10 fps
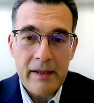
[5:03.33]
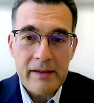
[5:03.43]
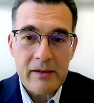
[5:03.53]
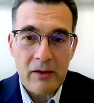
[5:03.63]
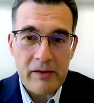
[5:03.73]

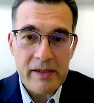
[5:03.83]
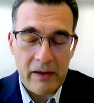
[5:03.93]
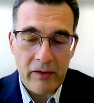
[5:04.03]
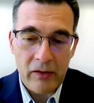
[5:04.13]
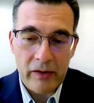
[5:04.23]
So
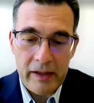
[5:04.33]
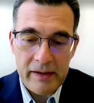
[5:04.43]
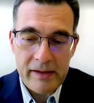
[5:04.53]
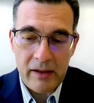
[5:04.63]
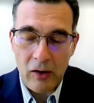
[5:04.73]
several
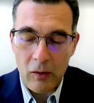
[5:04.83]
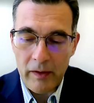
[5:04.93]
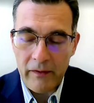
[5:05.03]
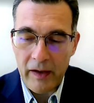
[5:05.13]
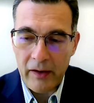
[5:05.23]
years ago, we
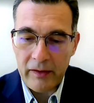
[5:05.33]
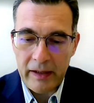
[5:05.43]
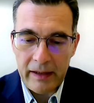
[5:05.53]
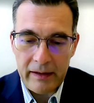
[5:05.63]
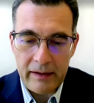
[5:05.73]
found
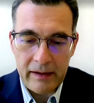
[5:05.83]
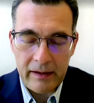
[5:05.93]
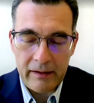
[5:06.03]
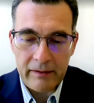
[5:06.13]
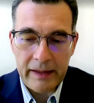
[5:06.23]
that
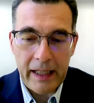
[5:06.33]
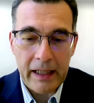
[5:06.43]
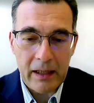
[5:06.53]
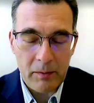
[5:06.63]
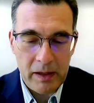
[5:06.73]
the dark
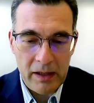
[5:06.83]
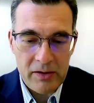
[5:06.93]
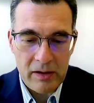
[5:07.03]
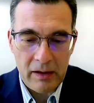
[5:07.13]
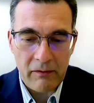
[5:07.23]

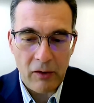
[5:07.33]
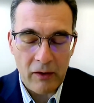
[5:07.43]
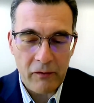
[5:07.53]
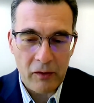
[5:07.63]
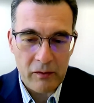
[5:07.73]
adaptation of rod
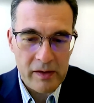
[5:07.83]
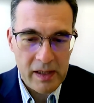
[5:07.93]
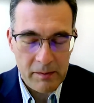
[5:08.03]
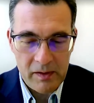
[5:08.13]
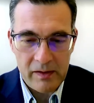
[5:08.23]

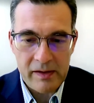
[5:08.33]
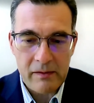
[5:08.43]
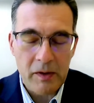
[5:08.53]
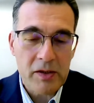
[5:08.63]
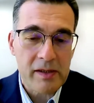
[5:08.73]
photoreceptors,
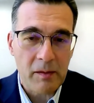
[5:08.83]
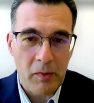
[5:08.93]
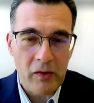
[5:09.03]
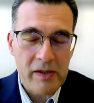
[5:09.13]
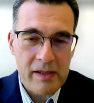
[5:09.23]
which is the
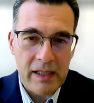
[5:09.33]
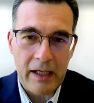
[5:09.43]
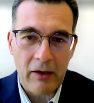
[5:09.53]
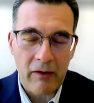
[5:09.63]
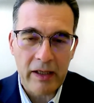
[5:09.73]
process that I
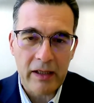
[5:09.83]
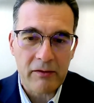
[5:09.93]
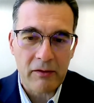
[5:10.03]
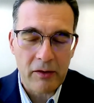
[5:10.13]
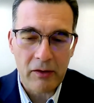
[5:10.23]
already
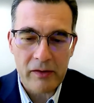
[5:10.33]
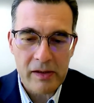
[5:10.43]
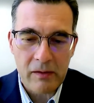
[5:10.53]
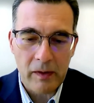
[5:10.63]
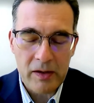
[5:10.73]

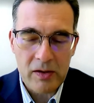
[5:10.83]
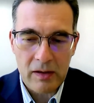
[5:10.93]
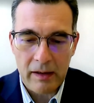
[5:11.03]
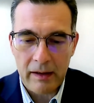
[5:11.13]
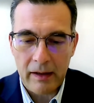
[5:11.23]
introduced, which
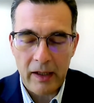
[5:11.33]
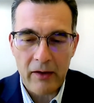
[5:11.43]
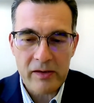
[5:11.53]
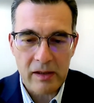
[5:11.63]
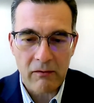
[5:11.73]

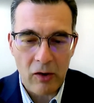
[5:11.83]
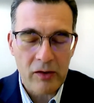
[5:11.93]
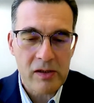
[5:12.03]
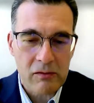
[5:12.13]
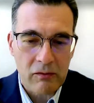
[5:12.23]
allows the
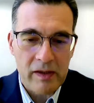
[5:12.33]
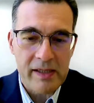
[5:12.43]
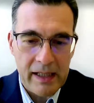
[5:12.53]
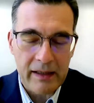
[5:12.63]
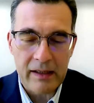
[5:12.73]
rods to
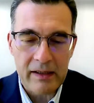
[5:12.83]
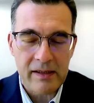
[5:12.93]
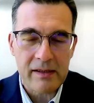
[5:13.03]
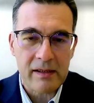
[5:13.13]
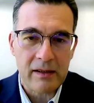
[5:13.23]
reset their
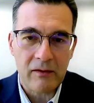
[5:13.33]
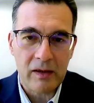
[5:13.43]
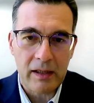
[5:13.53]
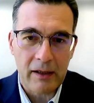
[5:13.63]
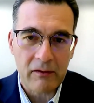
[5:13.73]

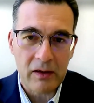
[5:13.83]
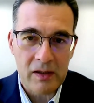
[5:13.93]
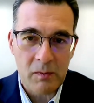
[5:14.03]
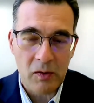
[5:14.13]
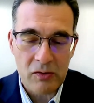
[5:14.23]
sensitivity after
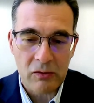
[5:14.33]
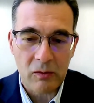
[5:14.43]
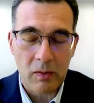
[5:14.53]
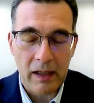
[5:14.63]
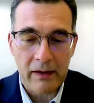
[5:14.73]
exposure to
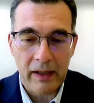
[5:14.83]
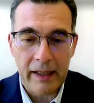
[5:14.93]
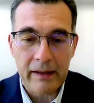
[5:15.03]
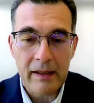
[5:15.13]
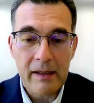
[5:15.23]
bright light,